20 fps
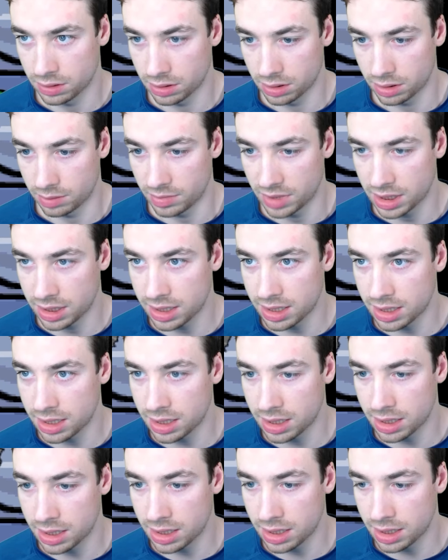Come
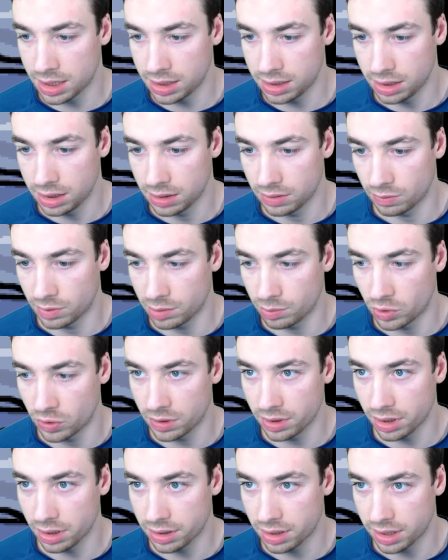on. One
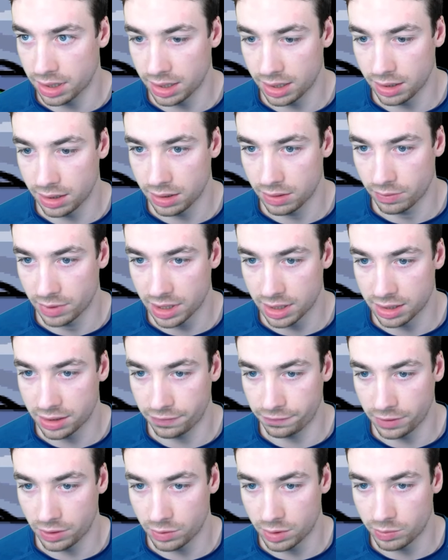more thing? We gotta
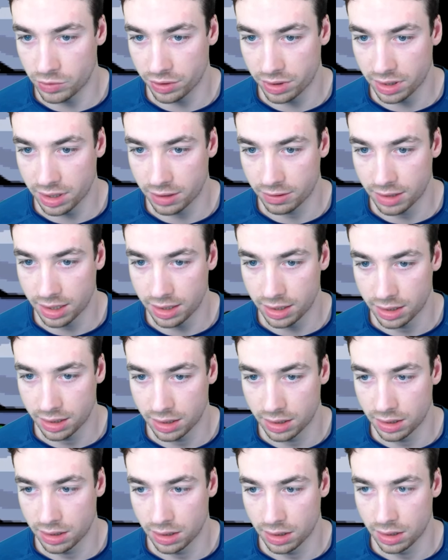defeat one more thing, right?
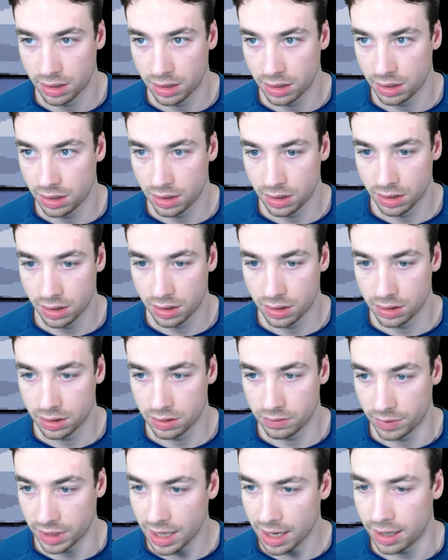
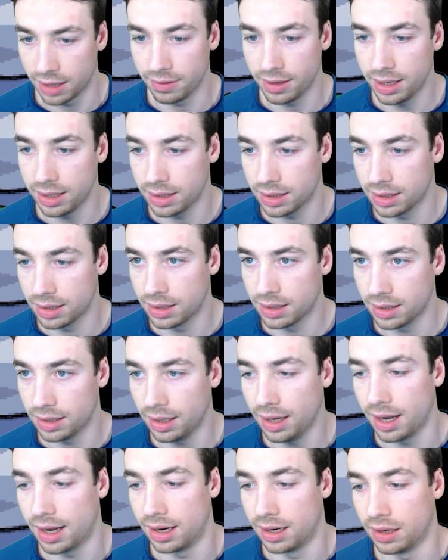We got it, right?
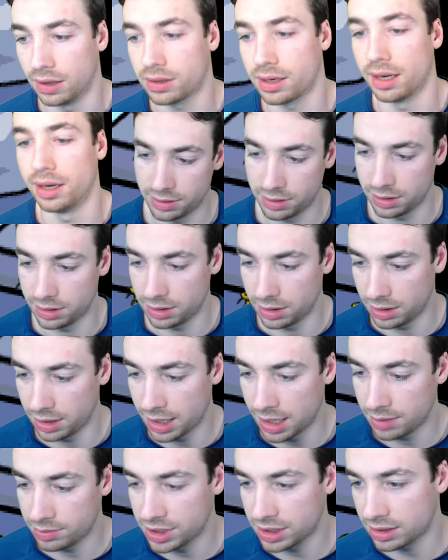Yeah, okay. Yeah,
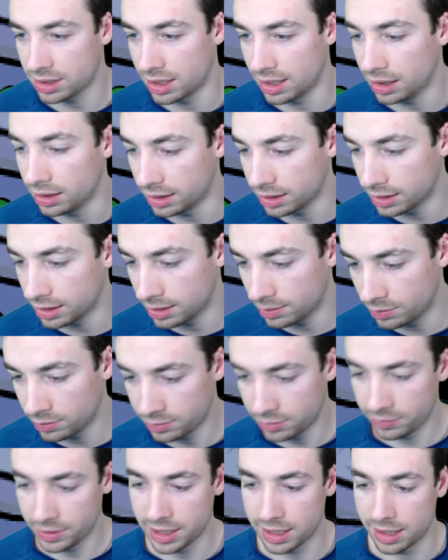I'm just gonna end the game.
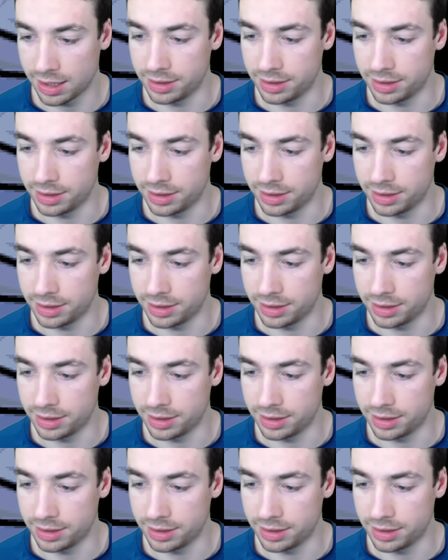We got